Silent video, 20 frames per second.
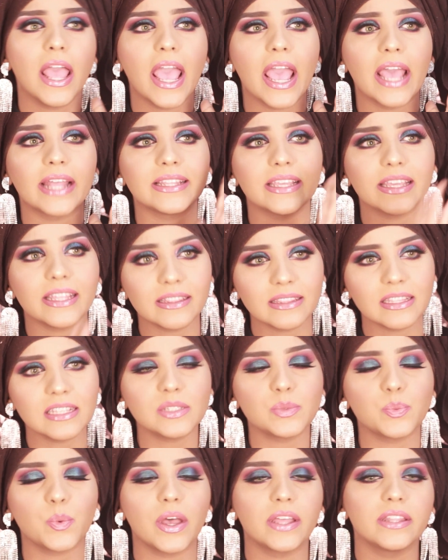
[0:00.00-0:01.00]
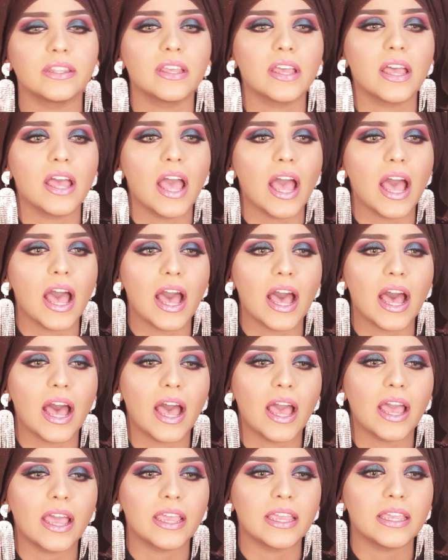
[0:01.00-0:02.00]
And in this one,
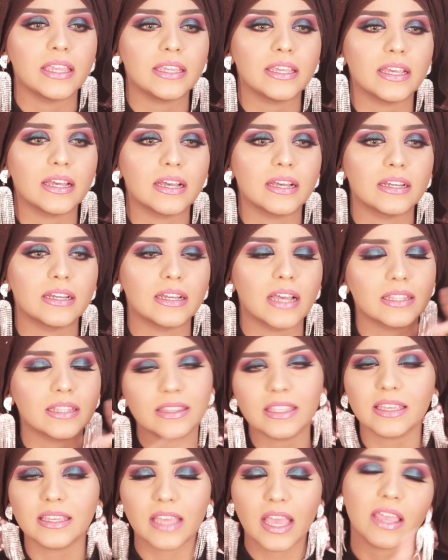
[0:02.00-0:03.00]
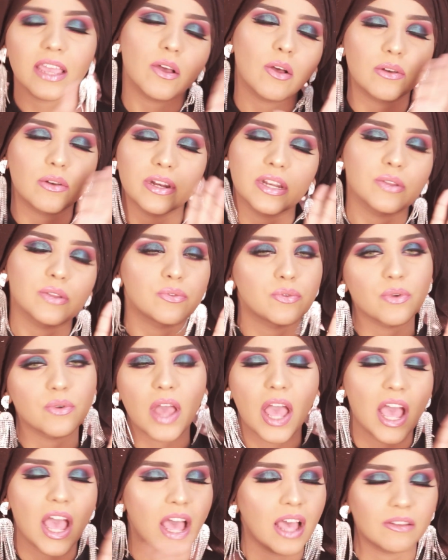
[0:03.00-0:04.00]
I think I already do
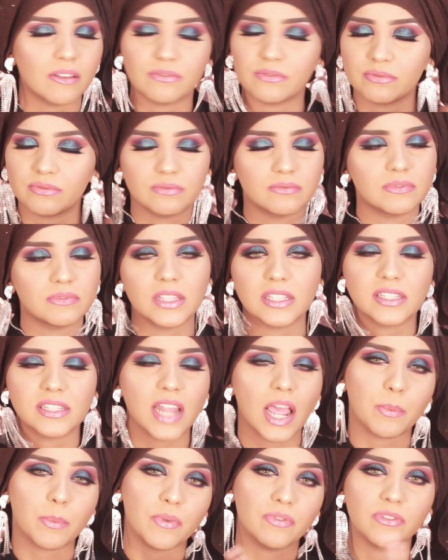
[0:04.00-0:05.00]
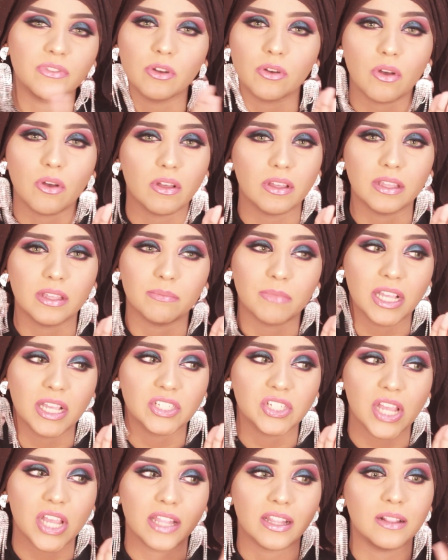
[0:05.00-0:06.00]
have this type of look in my
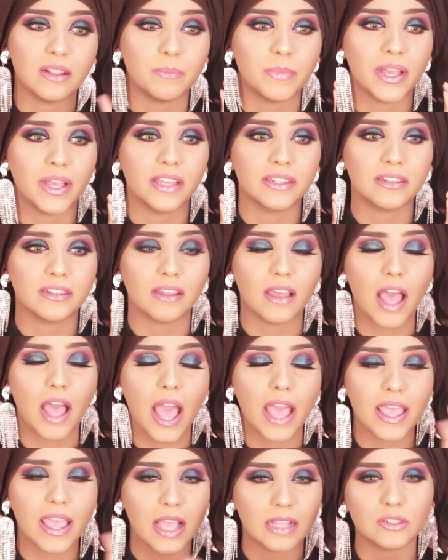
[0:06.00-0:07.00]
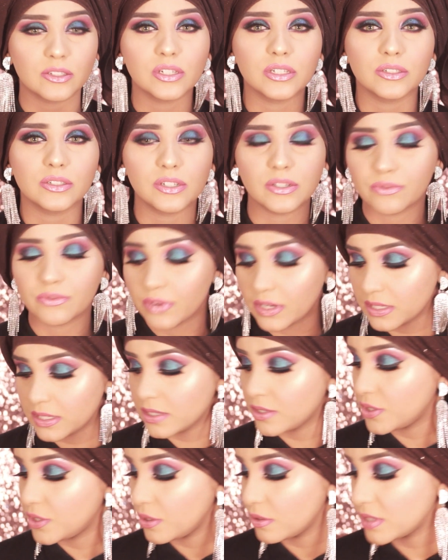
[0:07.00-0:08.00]
channel, but I actually couldn't
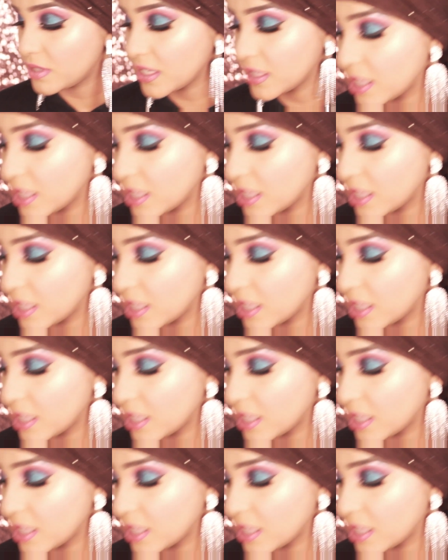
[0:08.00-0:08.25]
resist using